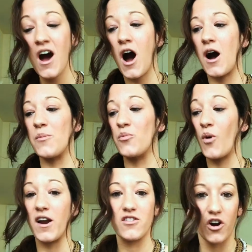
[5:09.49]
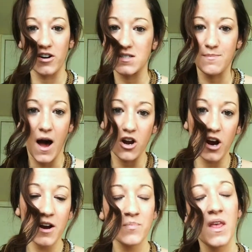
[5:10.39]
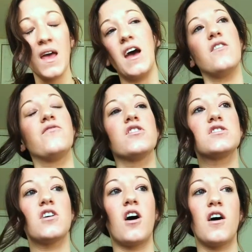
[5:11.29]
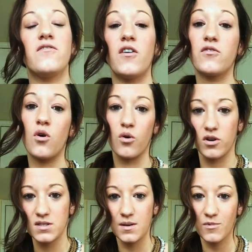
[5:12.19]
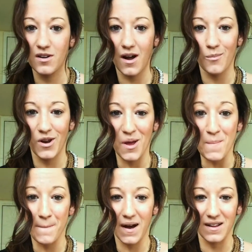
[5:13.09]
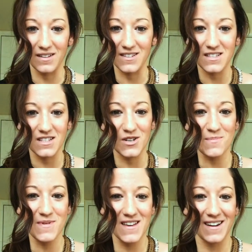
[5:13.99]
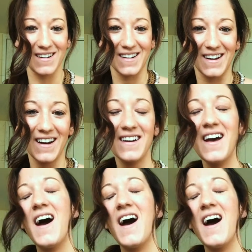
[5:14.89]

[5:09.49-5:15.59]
Why did the arts matter? And first off, of course, I'm going to nominate my little sister, Bianca.